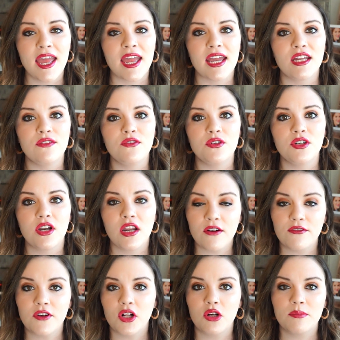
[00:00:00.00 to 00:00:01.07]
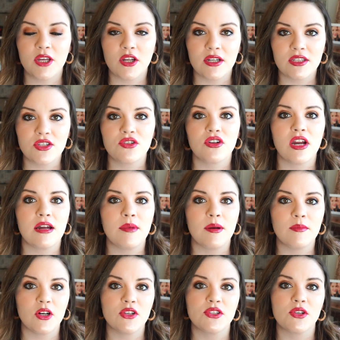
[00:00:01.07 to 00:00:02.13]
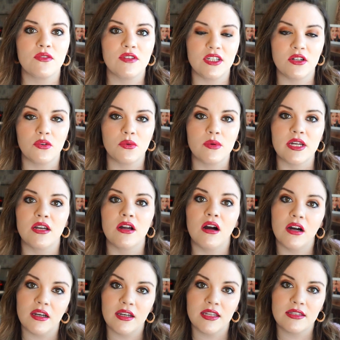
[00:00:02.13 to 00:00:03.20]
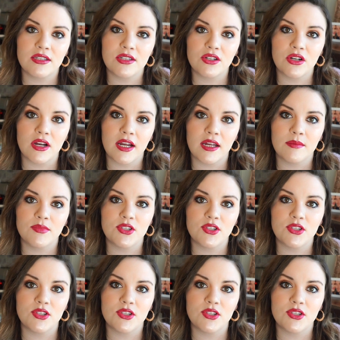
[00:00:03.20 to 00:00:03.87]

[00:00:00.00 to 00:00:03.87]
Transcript: And if you do not follow me on Instagram, I'm also The Deal Queen on Instagram,